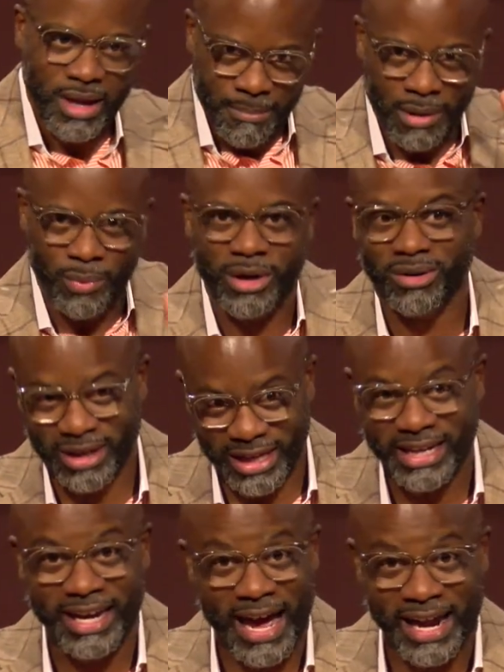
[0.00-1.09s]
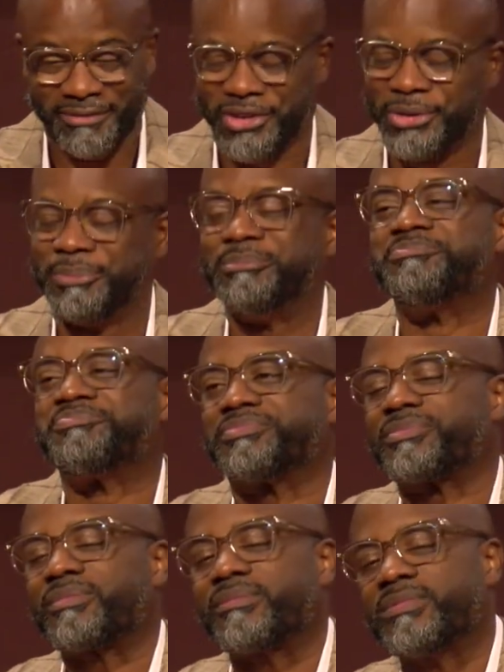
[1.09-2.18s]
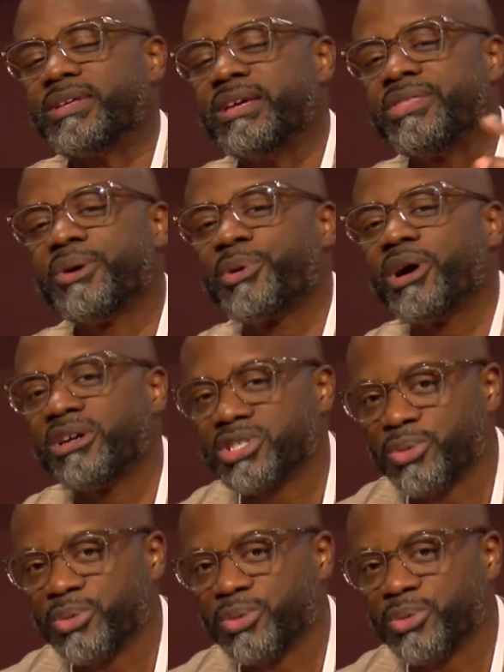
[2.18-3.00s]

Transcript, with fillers: but we're going to get it out of you. And then we also